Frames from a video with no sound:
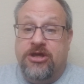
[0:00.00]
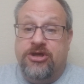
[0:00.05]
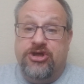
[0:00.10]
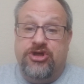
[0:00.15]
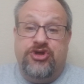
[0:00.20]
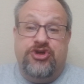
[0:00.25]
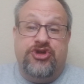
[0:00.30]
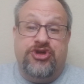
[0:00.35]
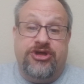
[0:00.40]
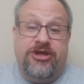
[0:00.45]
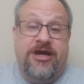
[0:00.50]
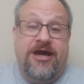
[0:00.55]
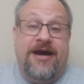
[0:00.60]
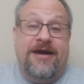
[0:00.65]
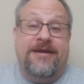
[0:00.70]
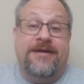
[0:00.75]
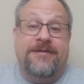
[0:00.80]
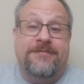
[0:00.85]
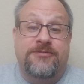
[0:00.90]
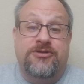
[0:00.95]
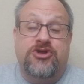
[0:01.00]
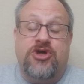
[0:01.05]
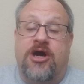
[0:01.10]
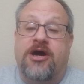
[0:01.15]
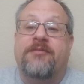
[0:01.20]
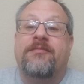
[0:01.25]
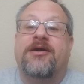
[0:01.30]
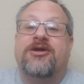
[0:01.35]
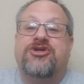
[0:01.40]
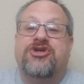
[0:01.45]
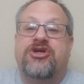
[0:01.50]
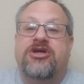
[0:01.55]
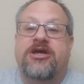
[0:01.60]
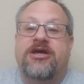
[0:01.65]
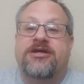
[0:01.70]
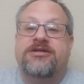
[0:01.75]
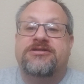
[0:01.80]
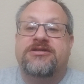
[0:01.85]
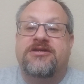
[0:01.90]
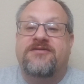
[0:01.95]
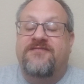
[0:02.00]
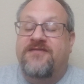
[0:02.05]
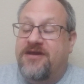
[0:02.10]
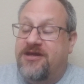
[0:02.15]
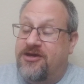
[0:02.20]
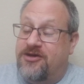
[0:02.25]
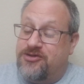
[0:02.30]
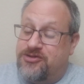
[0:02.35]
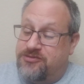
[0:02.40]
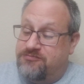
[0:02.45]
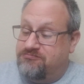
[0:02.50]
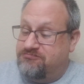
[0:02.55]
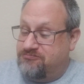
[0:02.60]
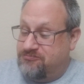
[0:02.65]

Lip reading: you should kind of talk about your kids in the videos.